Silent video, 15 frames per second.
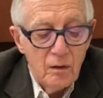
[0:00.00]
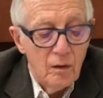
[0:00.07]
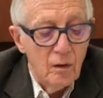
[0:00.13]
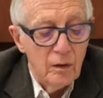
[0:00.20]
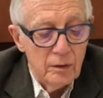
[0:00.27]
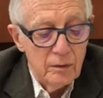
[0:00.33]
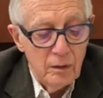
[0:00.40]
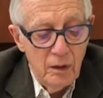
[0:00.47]

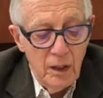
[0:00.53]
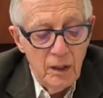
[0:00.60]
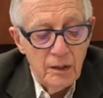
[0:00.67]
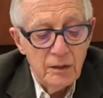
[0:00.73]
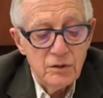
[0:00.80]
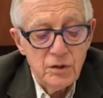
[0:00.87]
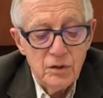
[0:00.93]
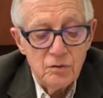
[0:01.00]
on,
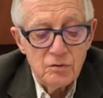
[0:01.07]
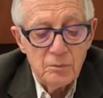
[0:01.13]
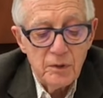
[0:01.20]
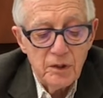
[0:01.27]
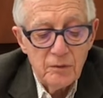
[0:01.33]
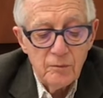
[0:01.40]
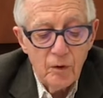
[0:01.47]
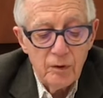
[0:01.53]

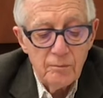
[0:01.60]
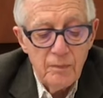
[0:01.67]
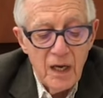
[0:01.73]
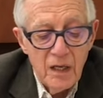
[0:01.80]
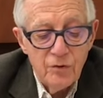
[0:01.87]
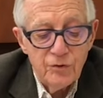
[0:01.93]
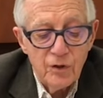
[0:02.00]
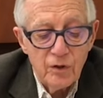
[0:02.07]
on
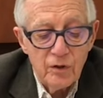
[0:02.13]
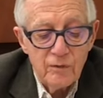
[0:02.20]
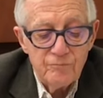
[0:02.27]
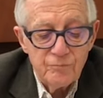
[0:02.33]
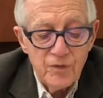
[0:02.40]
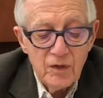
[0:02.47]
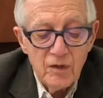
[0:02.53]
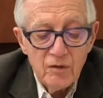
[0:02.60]
May 3rd
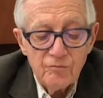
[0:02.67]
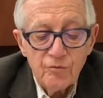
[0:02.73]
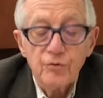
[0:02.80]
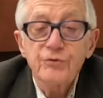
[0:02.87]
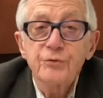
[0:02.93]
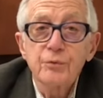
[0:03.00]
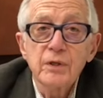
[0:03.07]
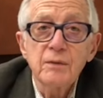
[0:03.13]
for
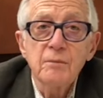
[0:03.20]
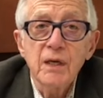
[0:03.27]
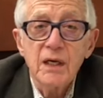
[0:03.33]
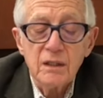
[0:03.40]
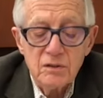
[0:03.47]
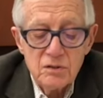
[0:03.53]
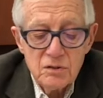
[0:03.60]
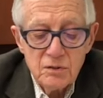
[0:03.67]
3
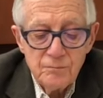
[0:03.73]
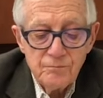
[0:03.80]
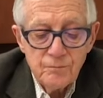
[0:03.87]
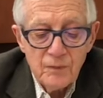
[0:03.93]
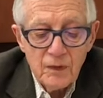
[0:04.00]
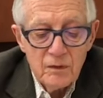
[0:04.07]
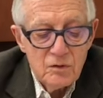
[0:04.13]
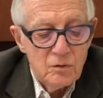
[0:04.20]
minutes
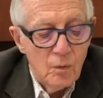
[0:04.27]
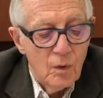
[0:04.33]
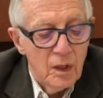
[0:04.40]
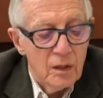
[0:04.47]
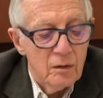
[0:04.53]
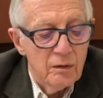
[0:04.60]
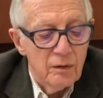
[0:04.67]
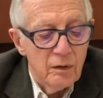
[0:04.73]
to
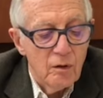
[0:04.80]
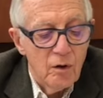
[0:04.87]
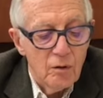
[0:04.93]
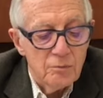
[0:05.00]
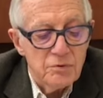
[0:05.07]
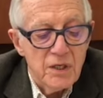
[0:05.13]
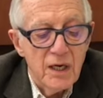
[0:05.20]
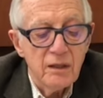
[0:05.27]
honor their
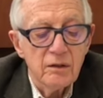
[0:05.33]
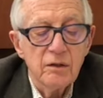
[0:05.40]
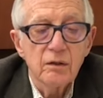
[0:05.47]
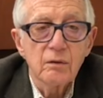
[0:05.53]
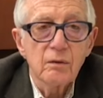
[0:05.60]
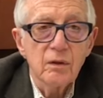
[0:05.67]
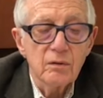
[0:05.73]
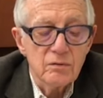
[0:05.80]
hometown
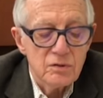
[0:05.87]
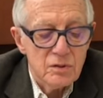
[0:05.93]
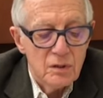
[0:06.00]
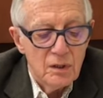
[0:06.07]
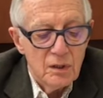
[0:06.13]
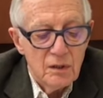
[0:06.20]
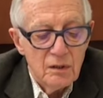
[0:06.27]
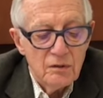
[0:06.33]
heroes,
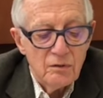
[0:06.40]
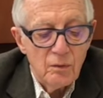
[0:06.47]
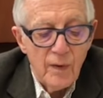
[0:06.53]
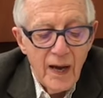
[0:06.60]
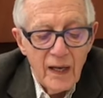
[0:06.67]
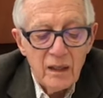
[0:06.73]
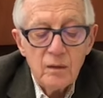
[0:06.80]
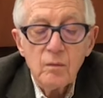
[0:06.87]
to
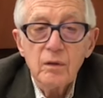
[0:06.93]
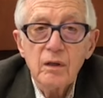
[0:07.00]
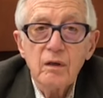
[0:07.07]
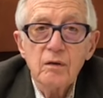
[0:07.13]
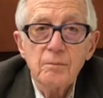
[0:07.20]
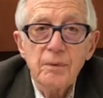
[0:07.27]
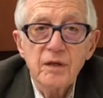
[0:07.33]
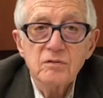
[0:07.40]
rally with
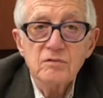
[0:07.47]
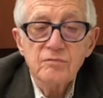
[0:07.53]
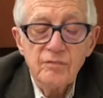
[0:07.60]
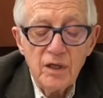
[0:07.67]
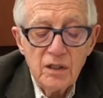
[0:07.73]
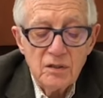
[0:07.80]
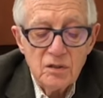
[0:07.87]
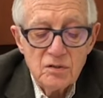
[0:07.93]
other
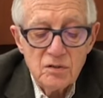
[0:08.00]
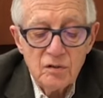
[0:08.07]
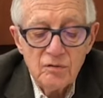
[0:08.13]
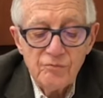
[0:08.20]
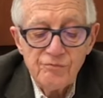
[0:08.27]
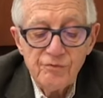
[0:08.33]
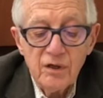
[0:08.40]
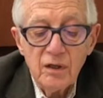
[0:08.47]
Pennsylvanians on
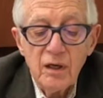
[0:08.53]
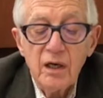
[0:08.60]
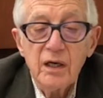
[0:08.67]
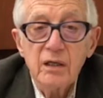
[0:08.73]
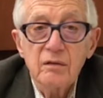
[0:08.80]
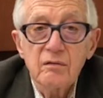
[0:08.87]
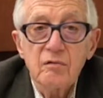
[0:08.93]
the front line of